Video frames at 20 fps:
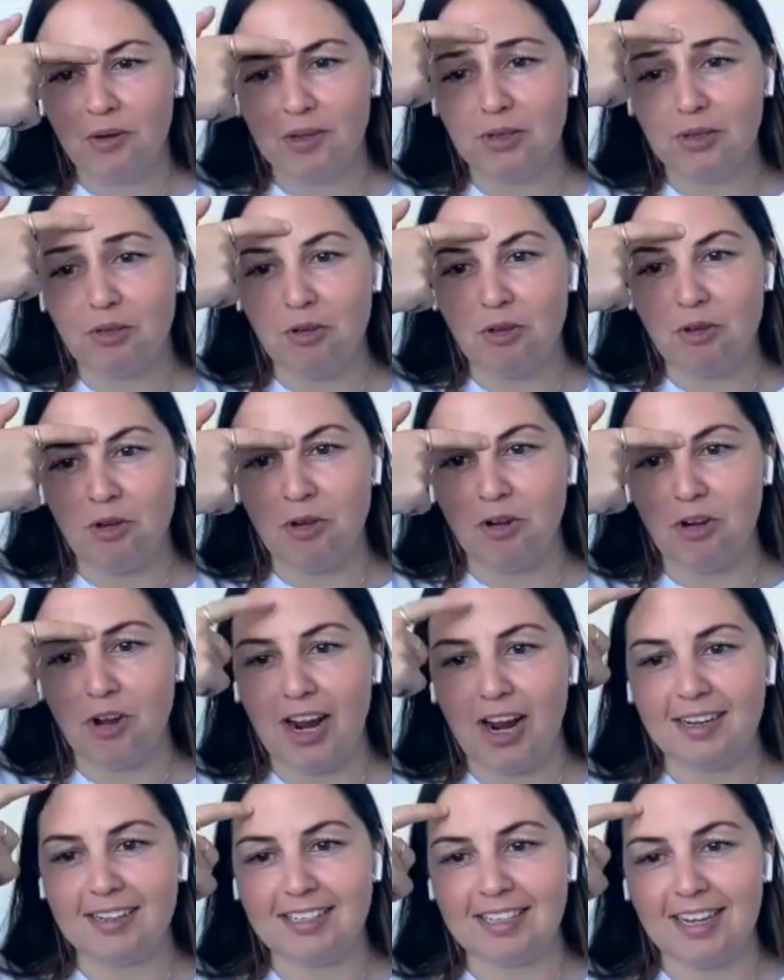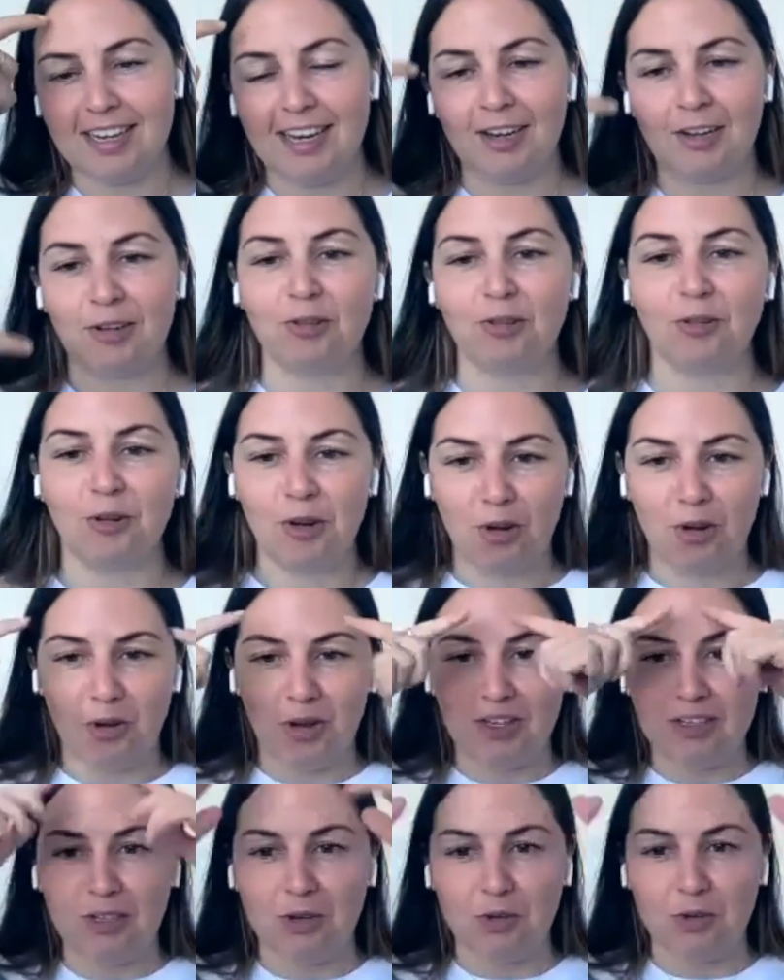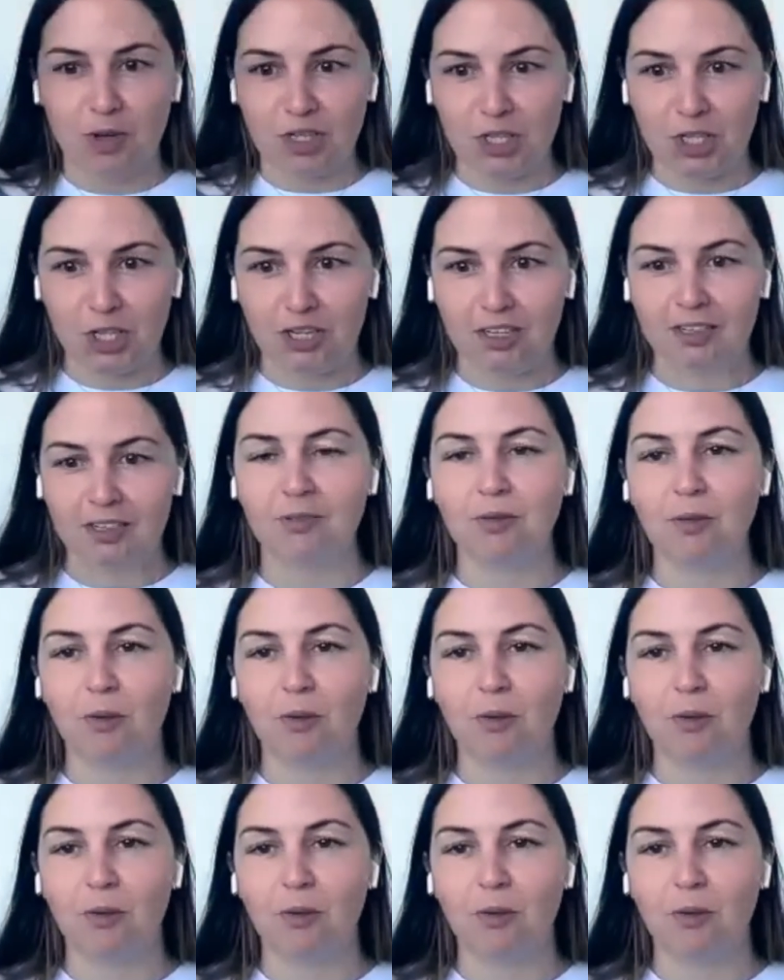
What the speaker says: it's third eye seeing through your intuition